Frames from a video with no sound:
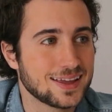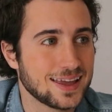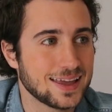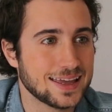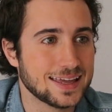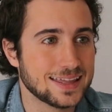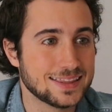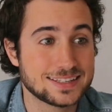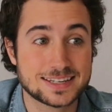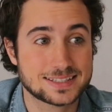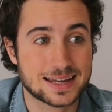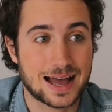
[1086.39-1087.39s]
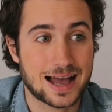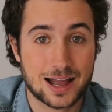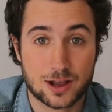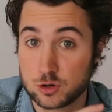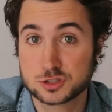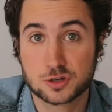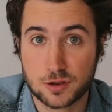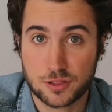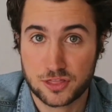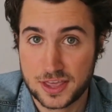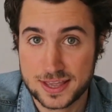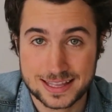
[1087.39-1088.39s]
This is a cultural
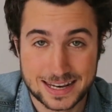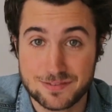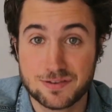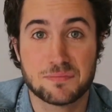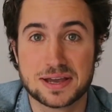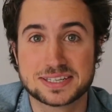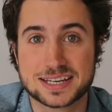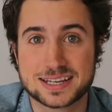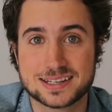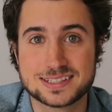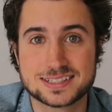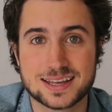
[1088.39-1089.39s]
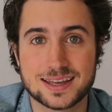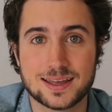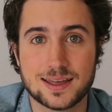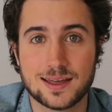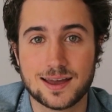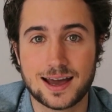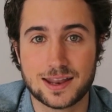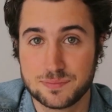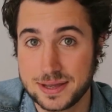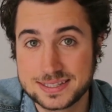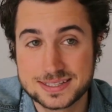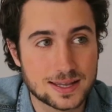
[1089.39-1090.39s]
thing that even Mexicans
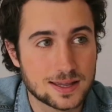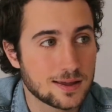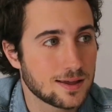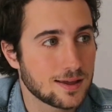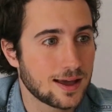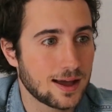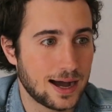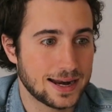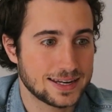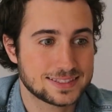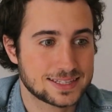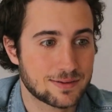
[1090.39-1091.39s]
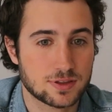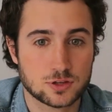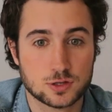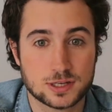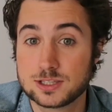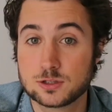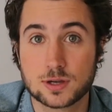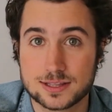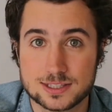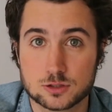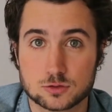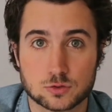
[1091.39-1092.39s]
admit, and it's something you need to
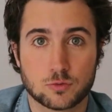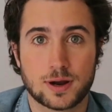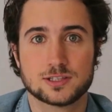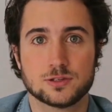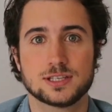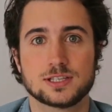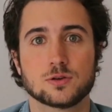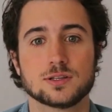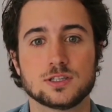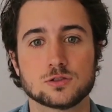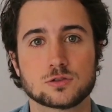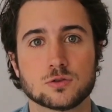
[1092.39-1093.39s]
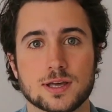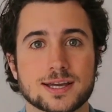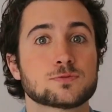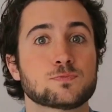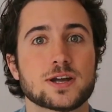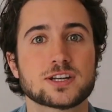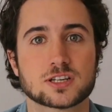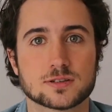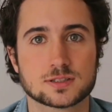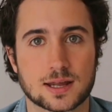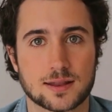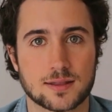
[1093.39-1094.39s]
get used to, right? You need to get used to the
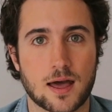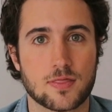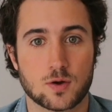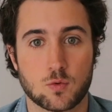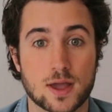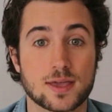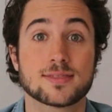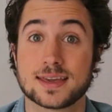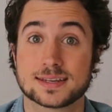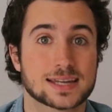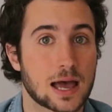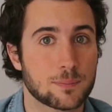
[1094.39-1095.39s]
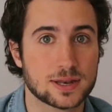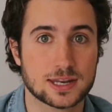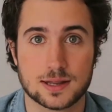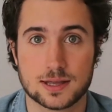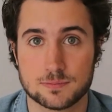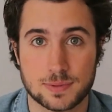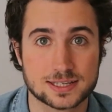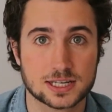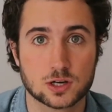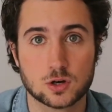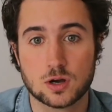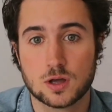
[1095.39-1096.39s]
expressions and the way things happen in
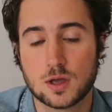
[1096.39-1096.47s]
Mexico.